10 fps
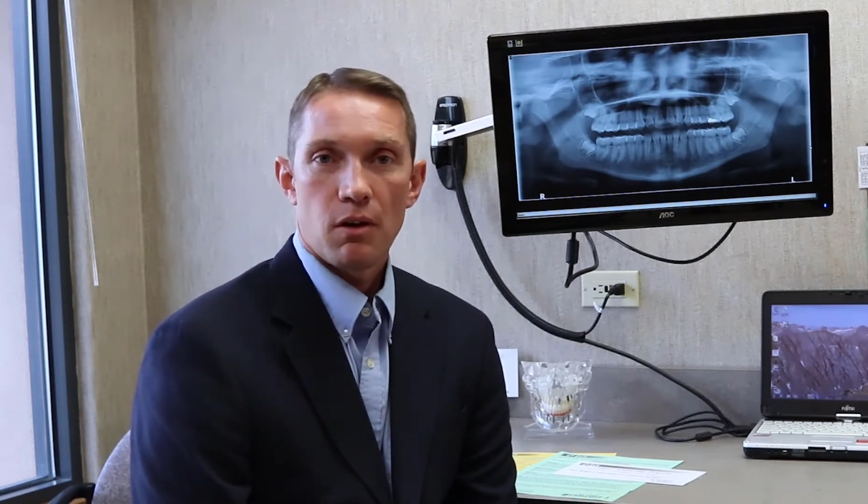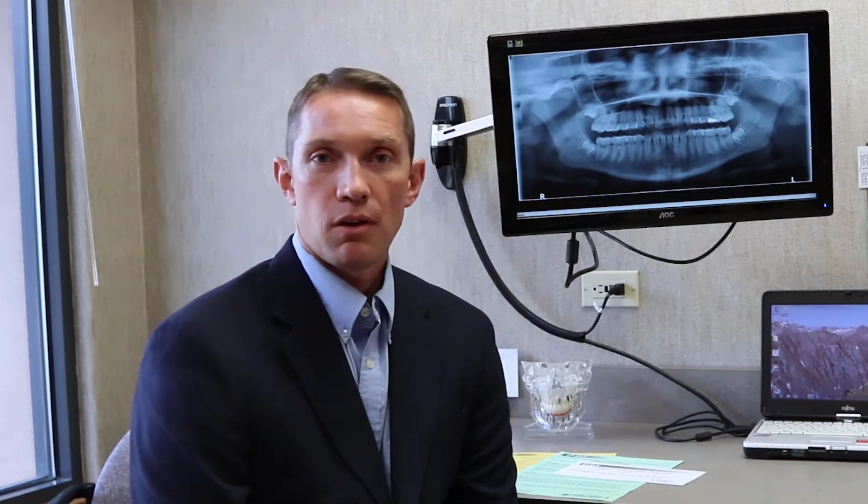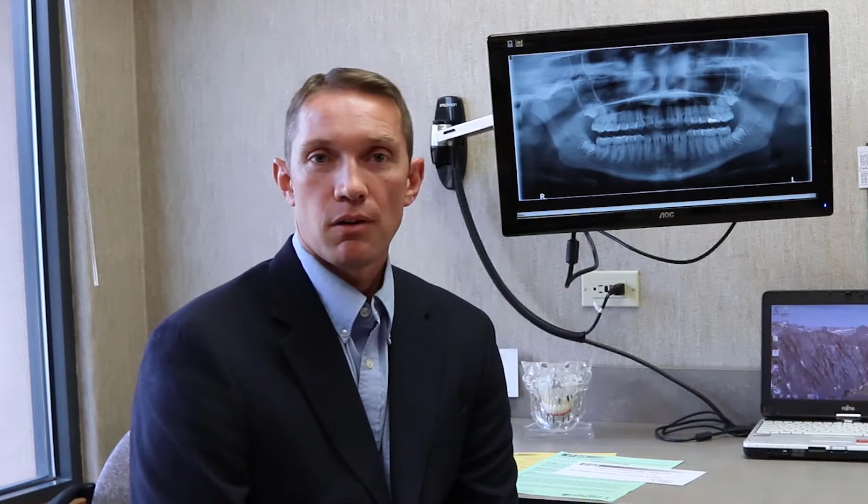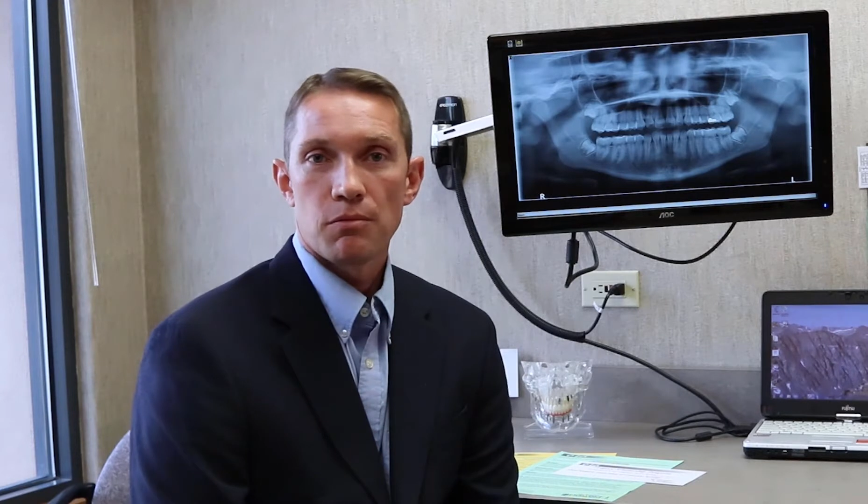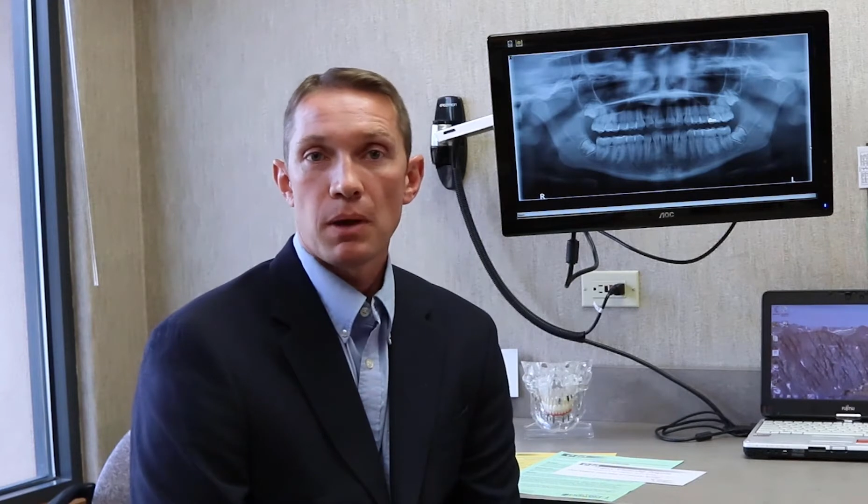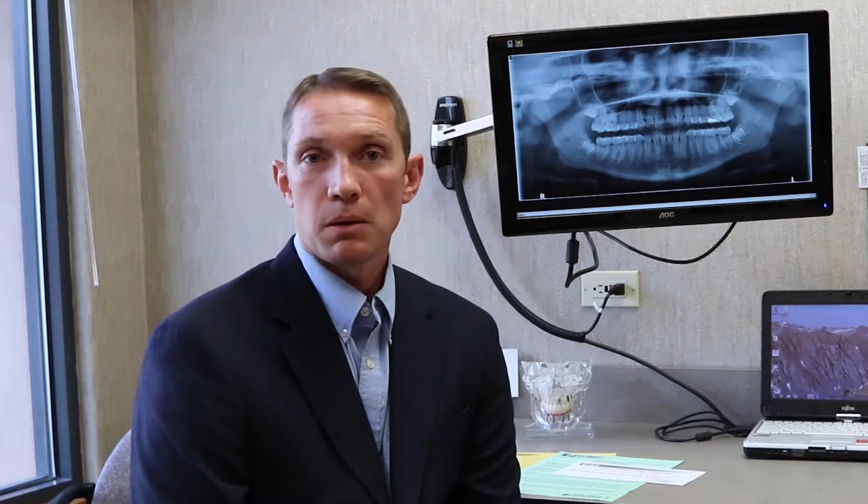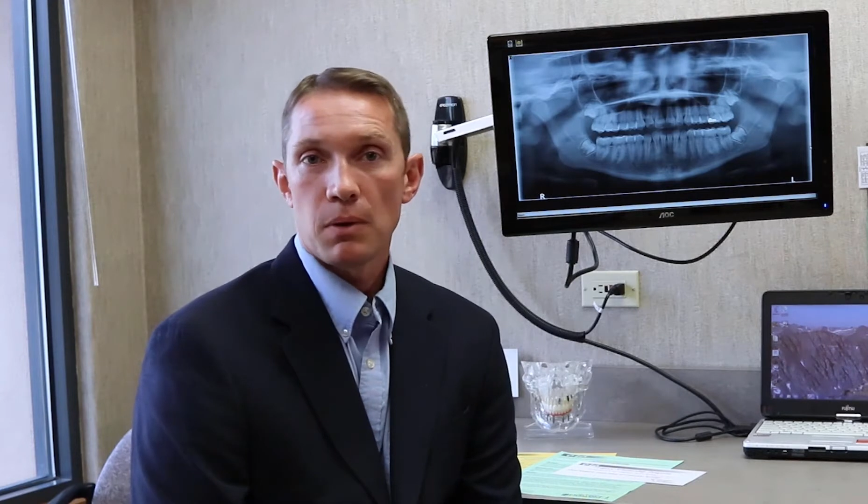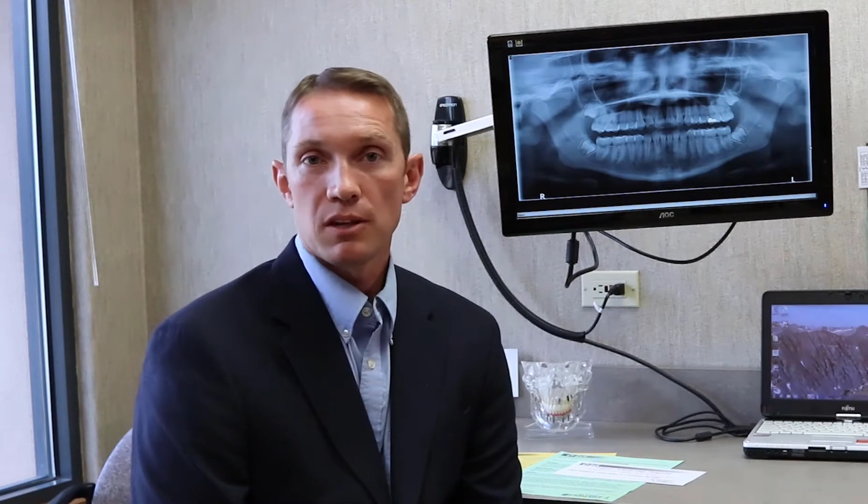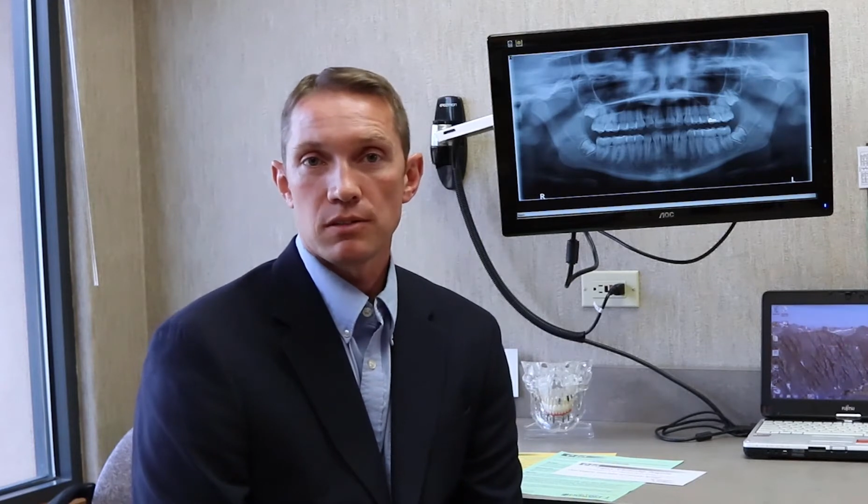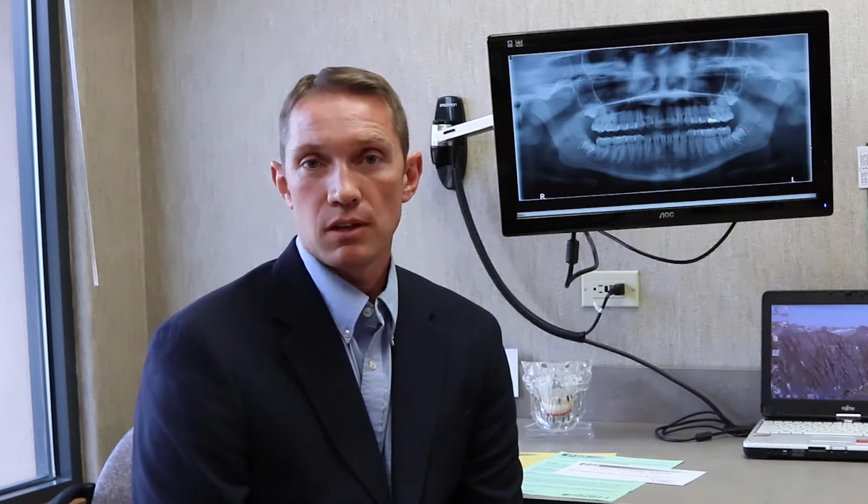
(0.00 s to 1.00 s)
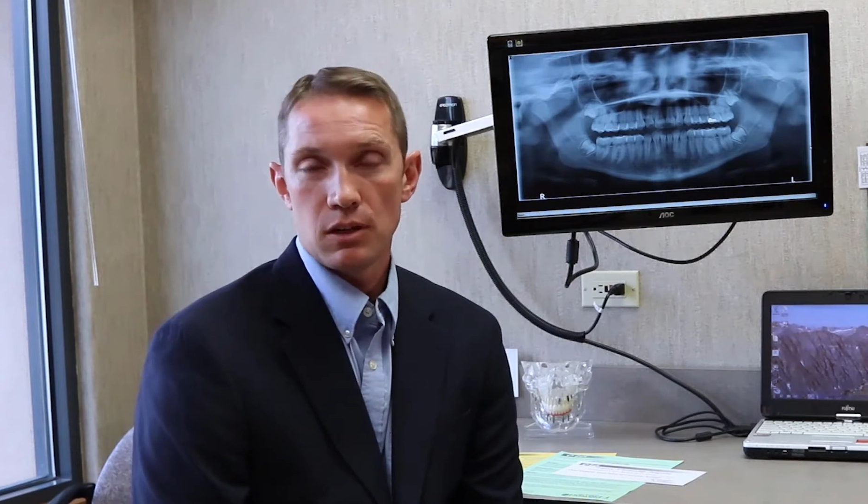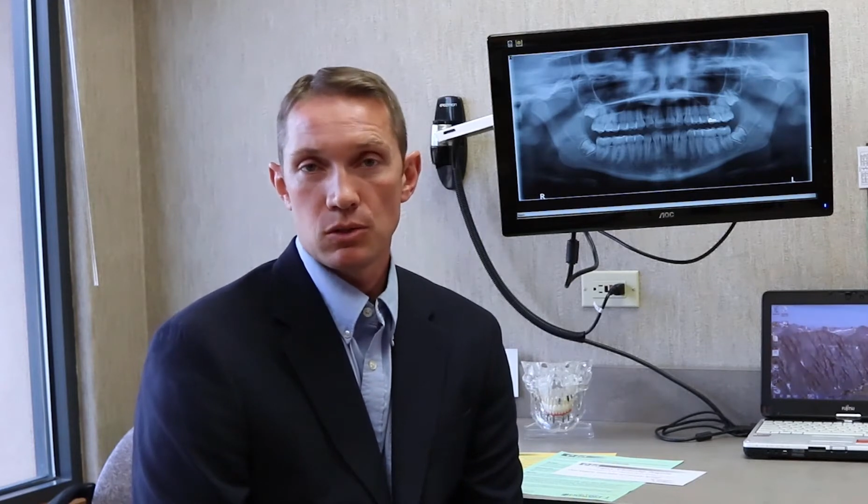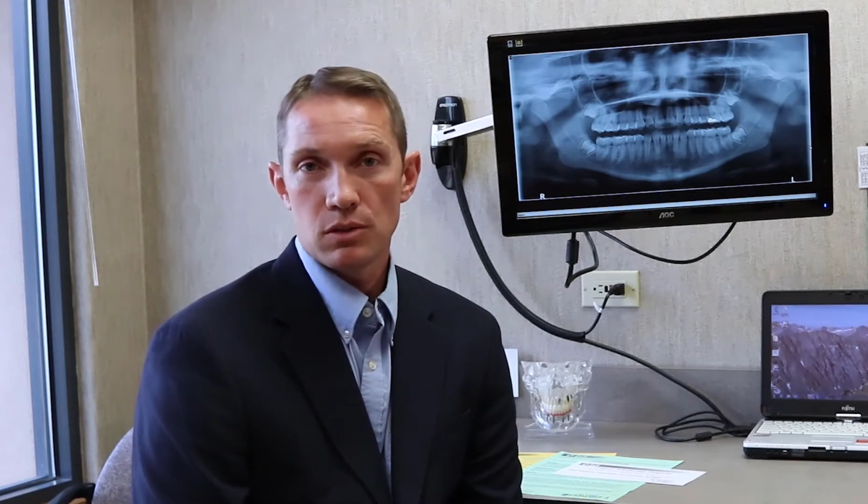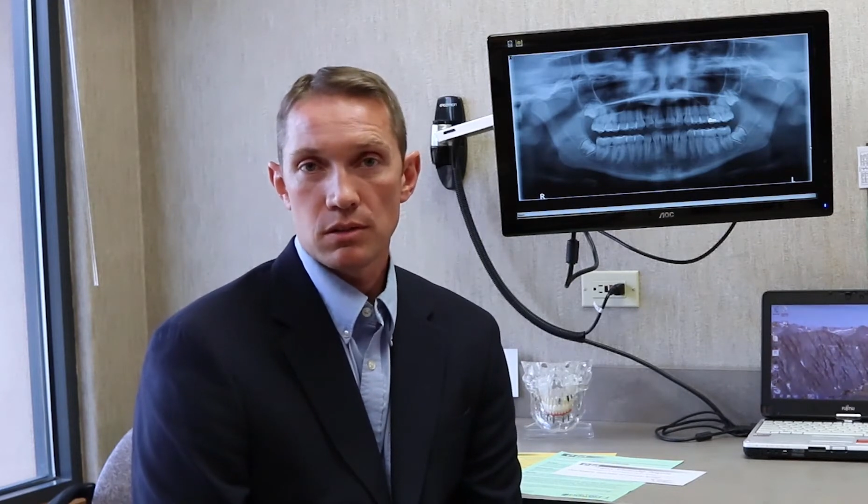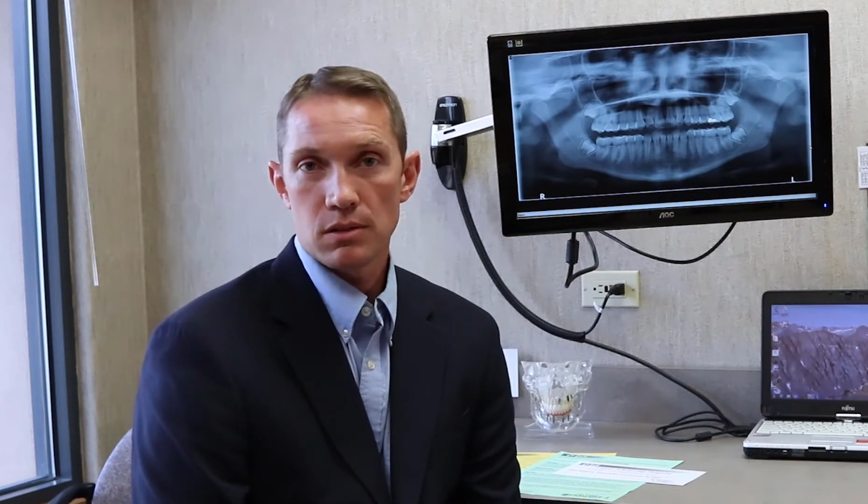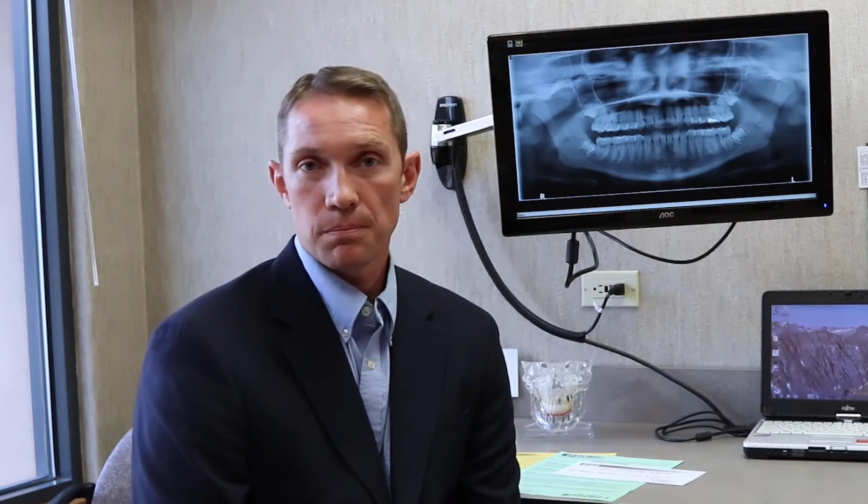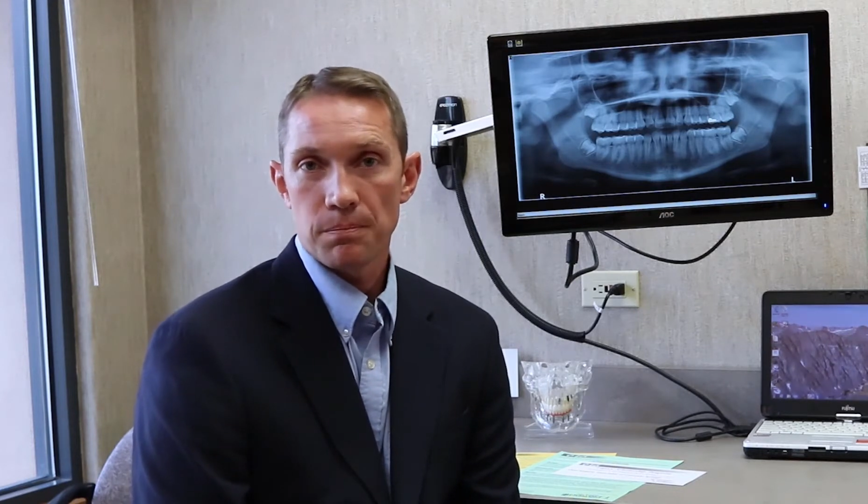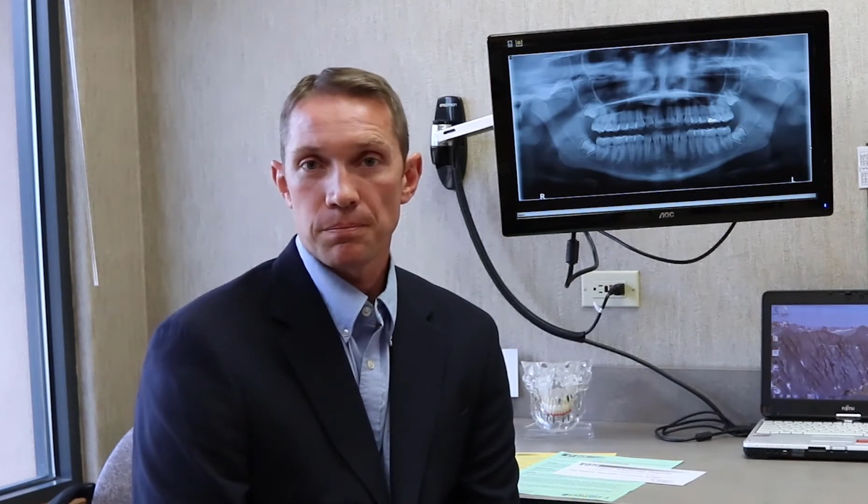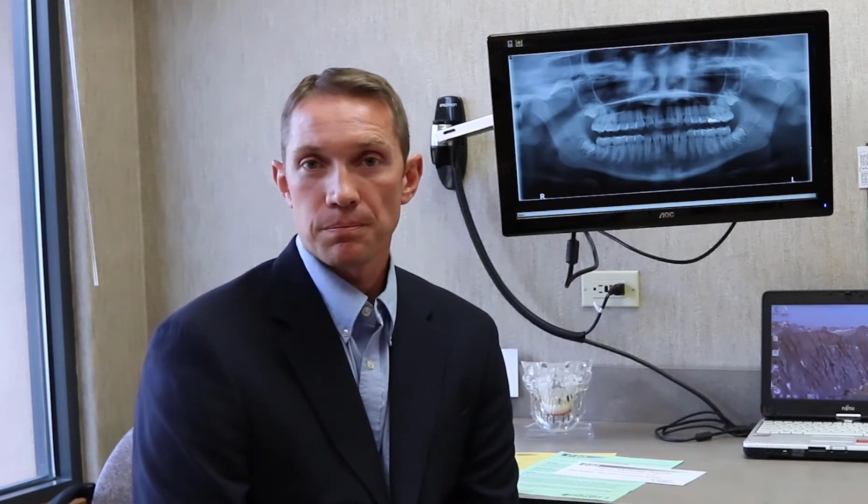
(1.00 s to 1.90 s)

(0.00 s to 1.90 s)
of pain medicine in your system.